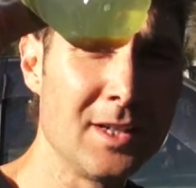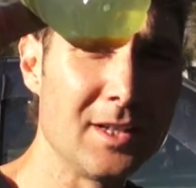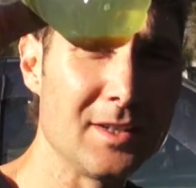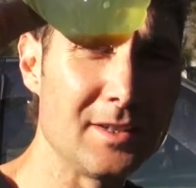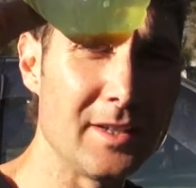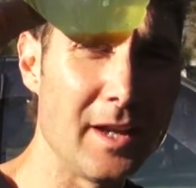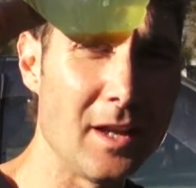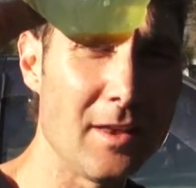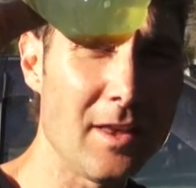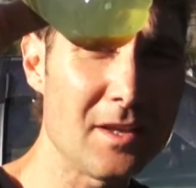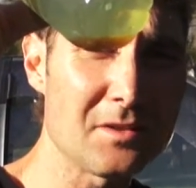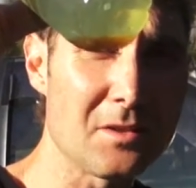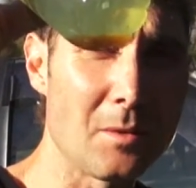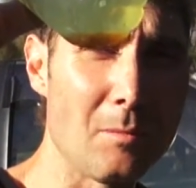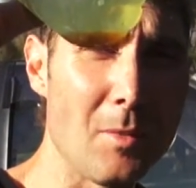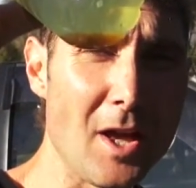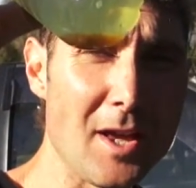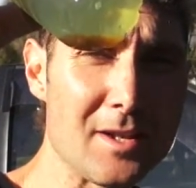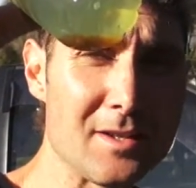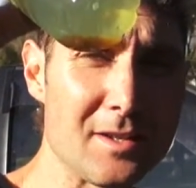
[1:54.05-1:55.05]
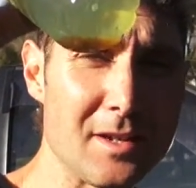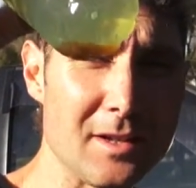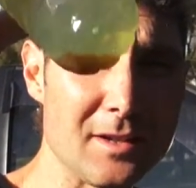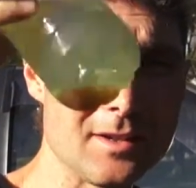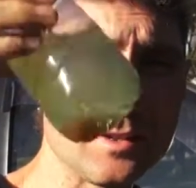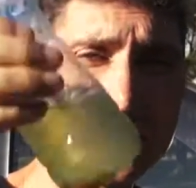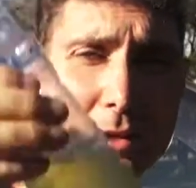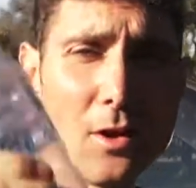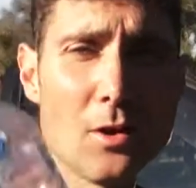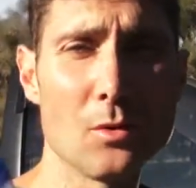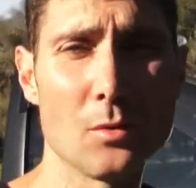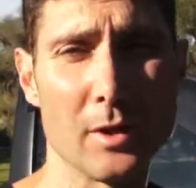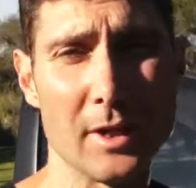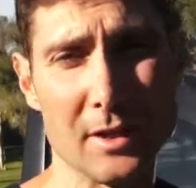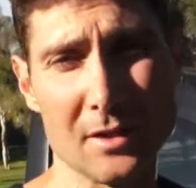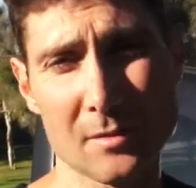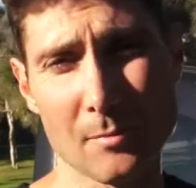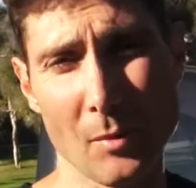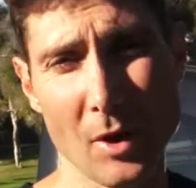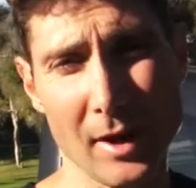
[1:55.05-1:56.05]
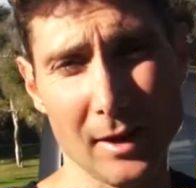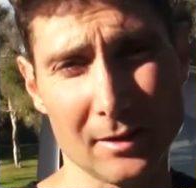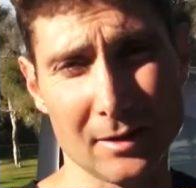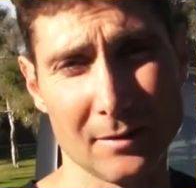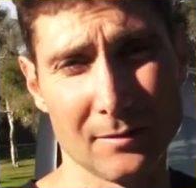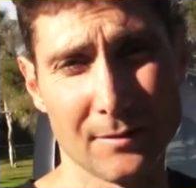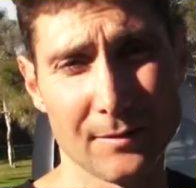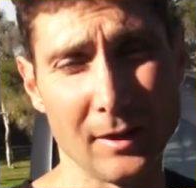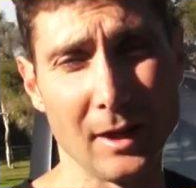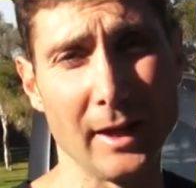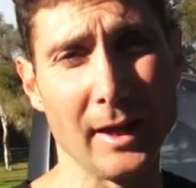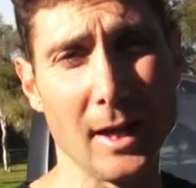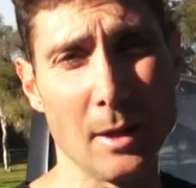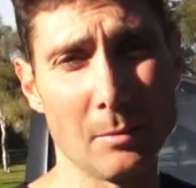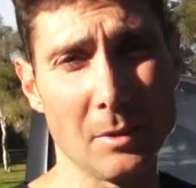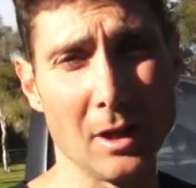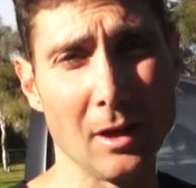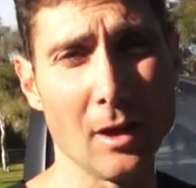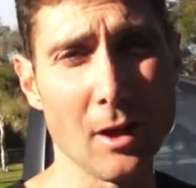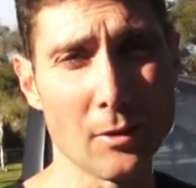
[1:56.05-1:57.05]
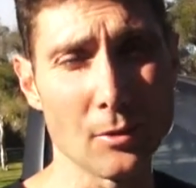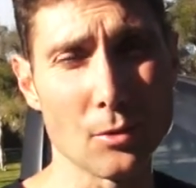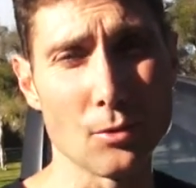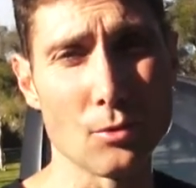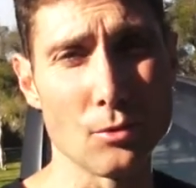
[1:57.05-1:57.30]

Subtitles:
Now that's amazing. Who would expect filling up at a local